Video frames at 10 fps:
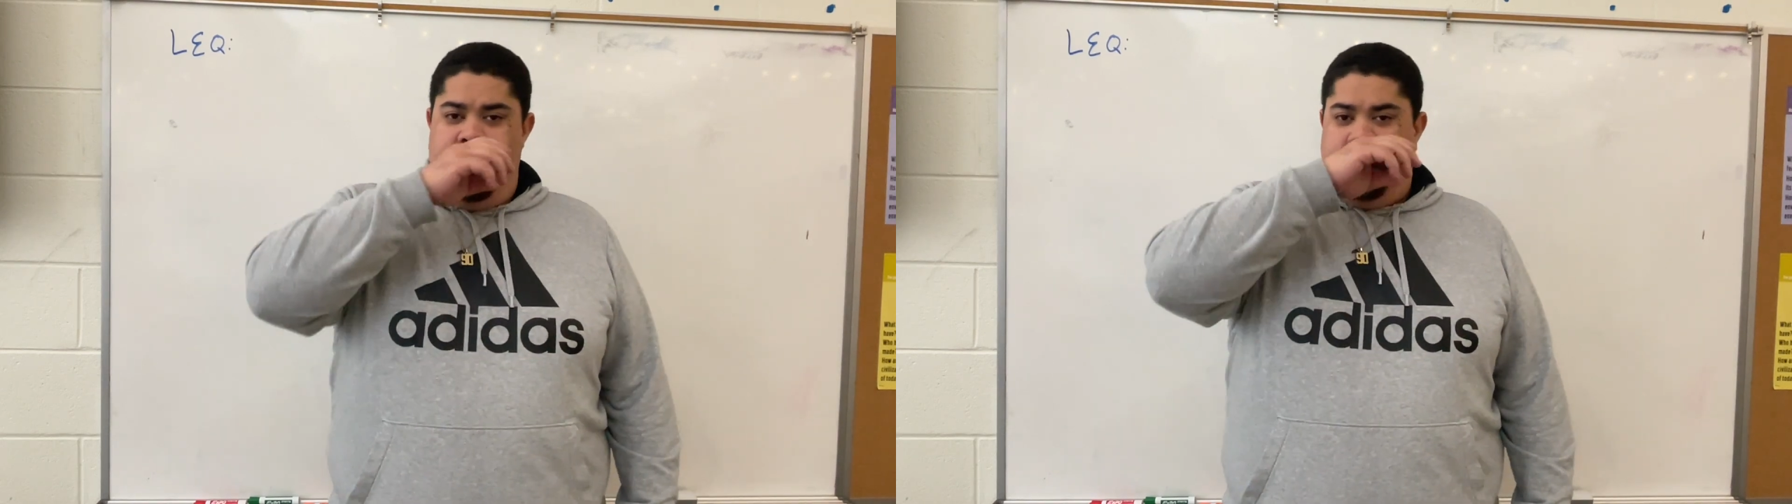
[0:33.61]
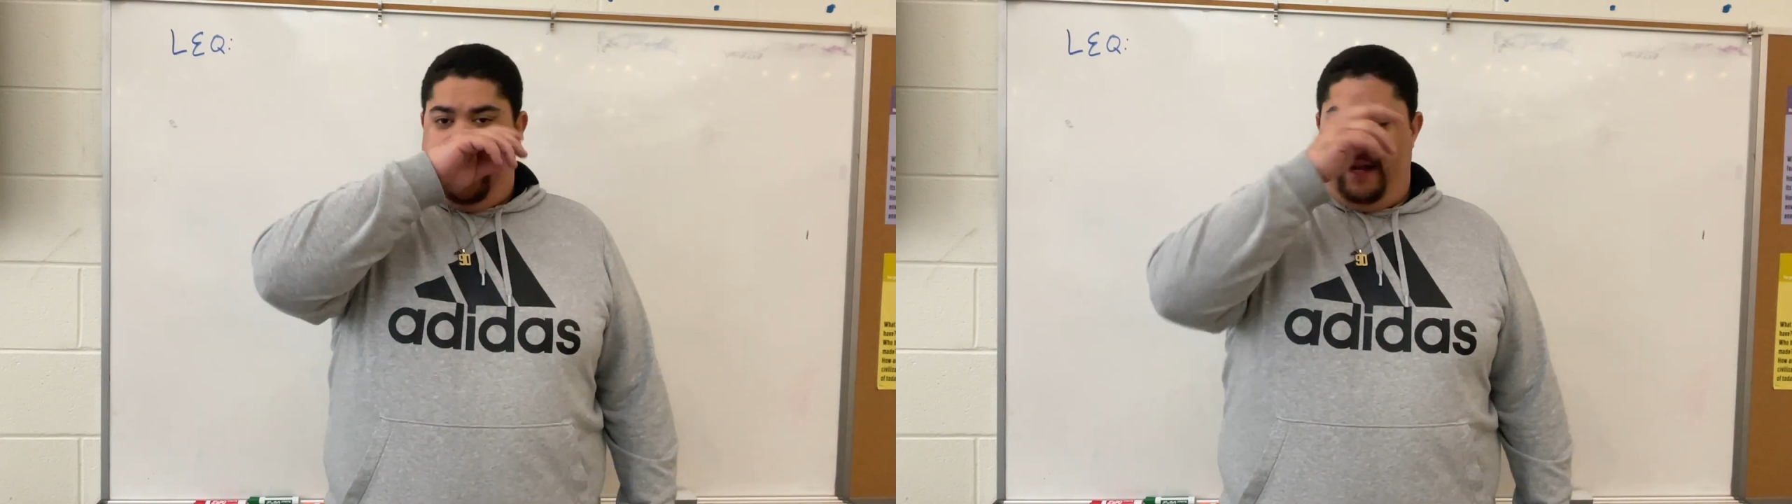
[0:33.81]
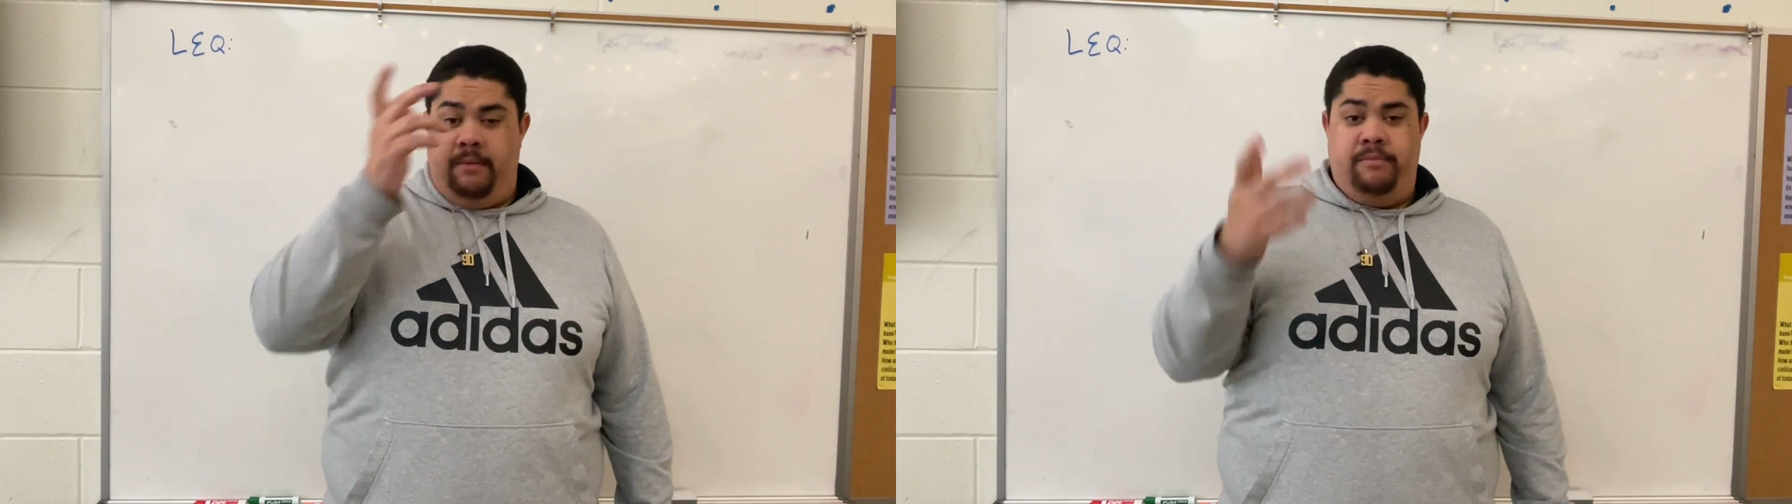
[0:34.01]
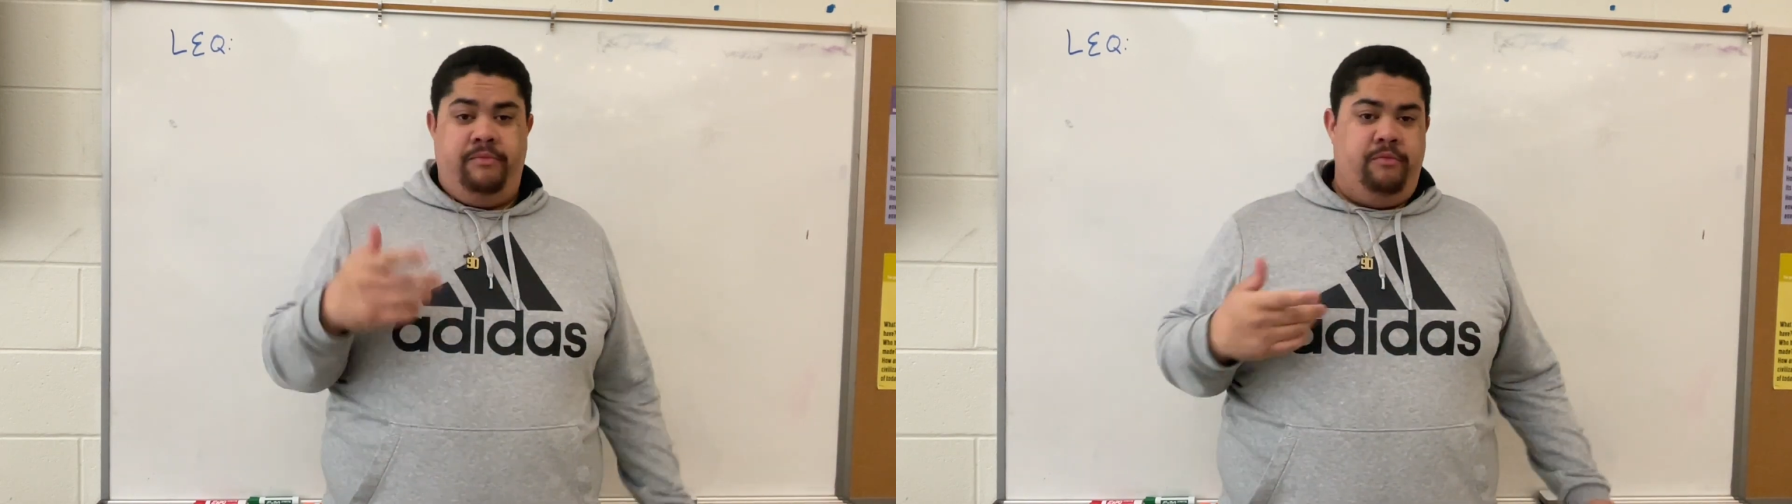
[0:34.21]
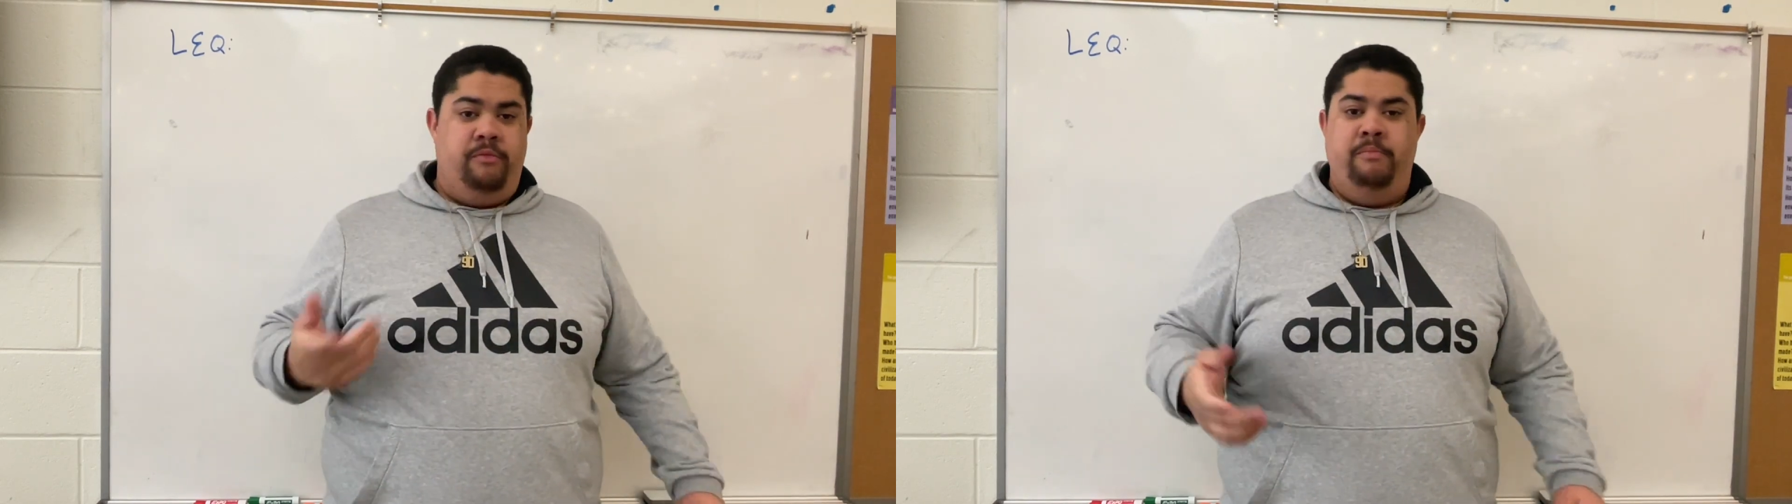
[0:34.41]
kind of
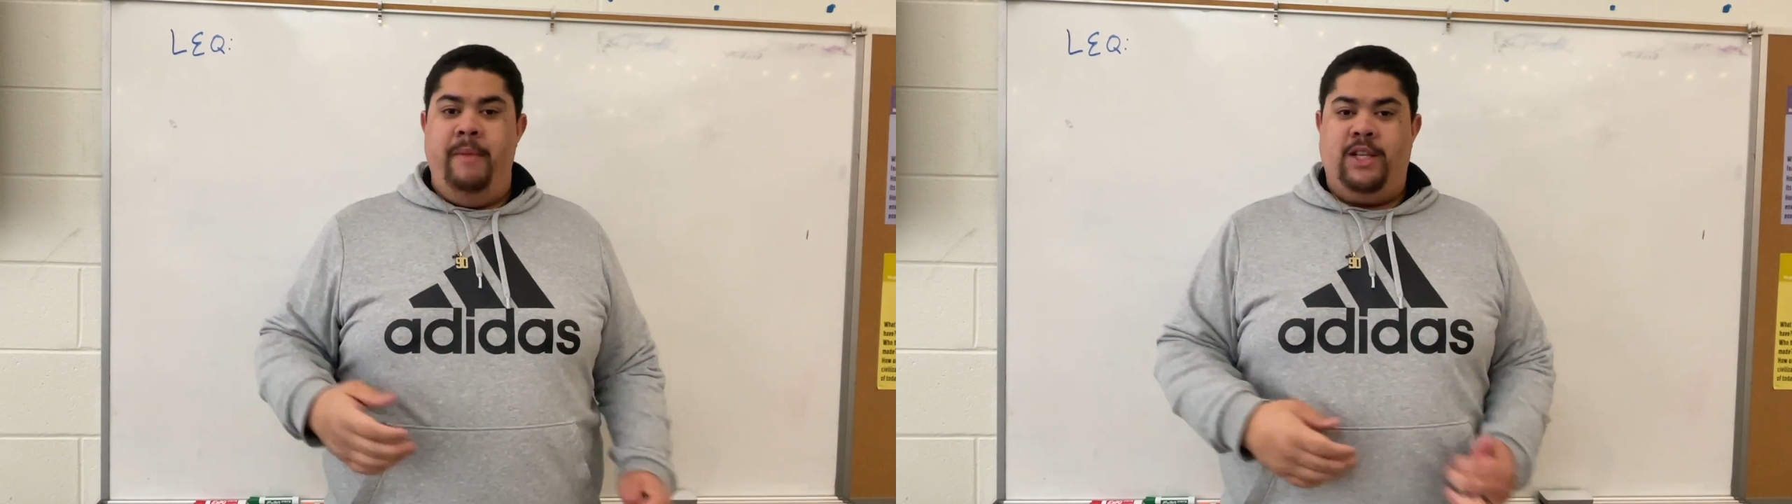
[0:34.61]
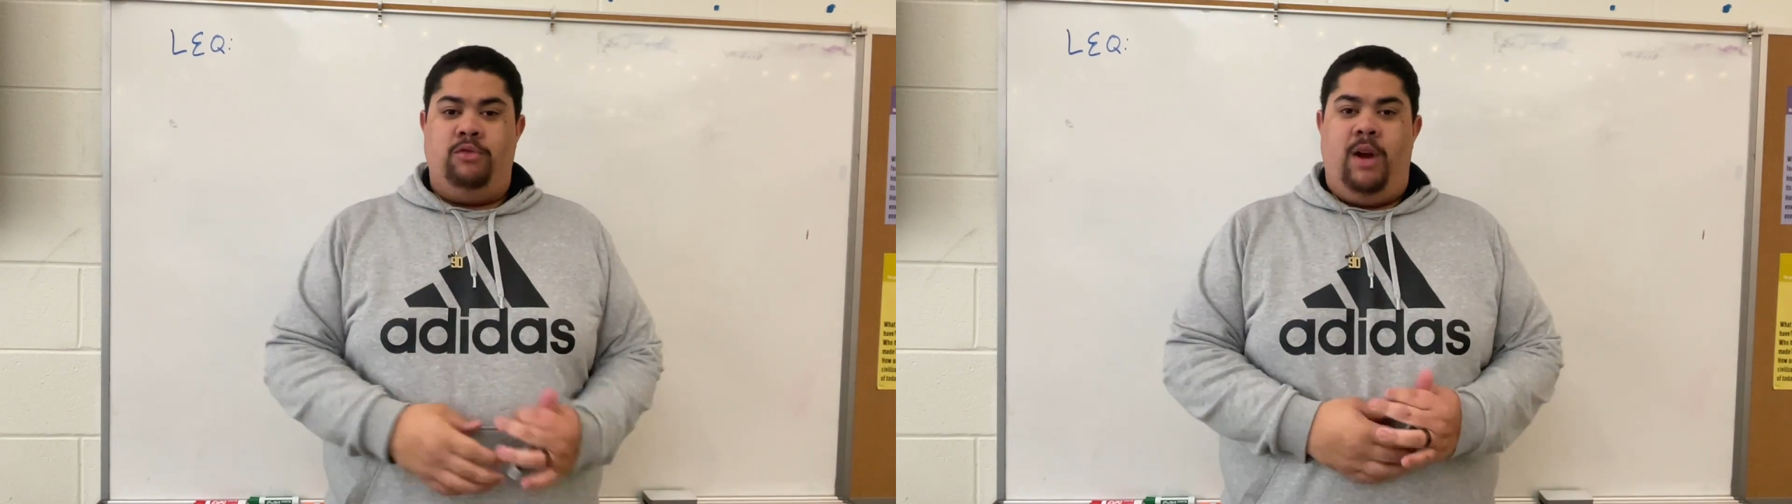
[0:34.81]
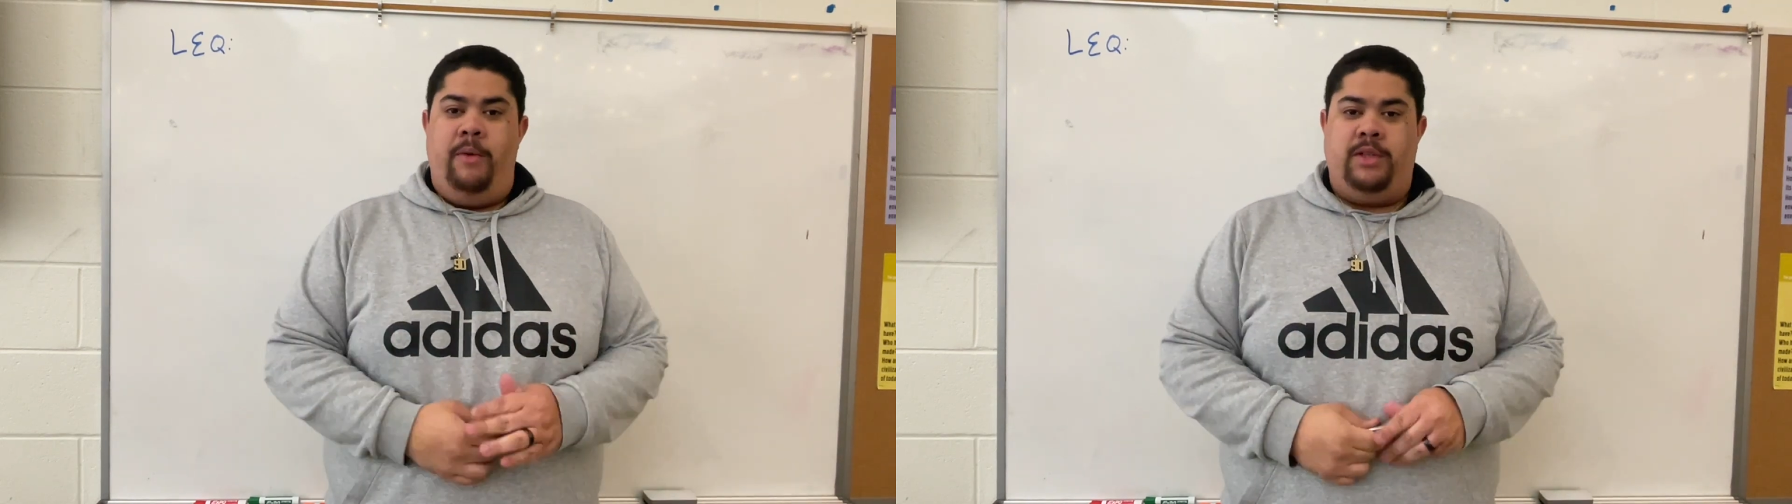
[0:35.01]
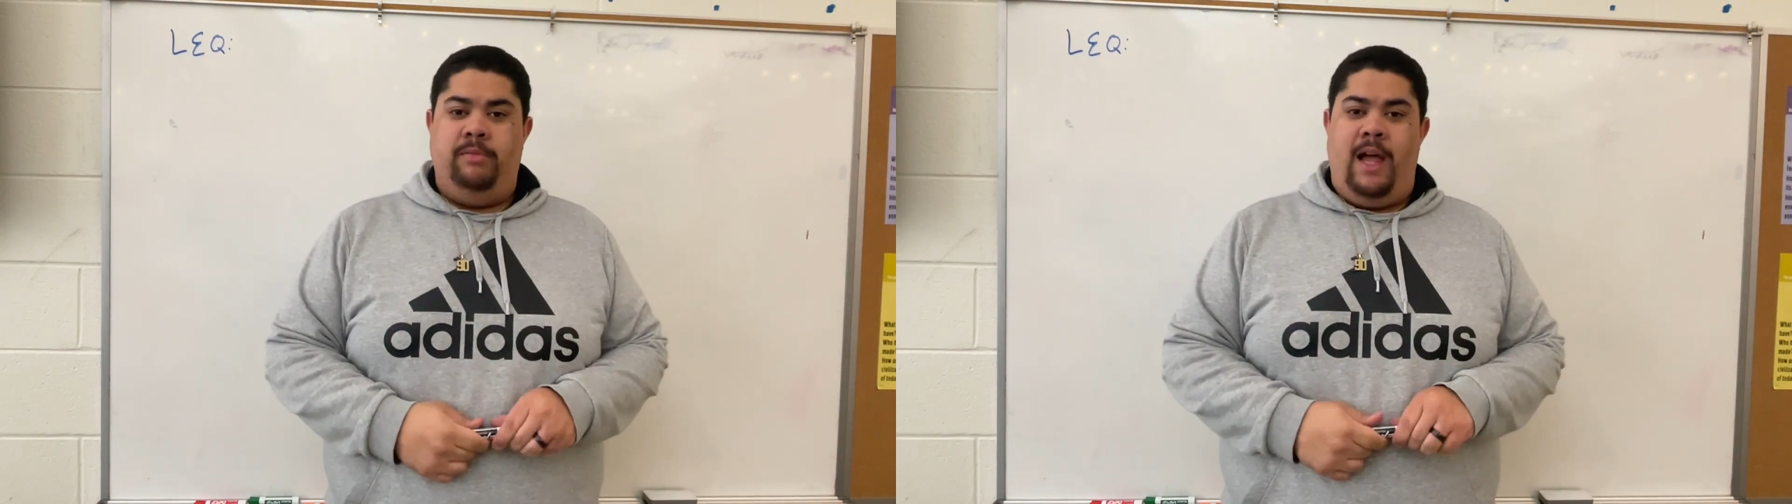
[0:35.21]
mess around with some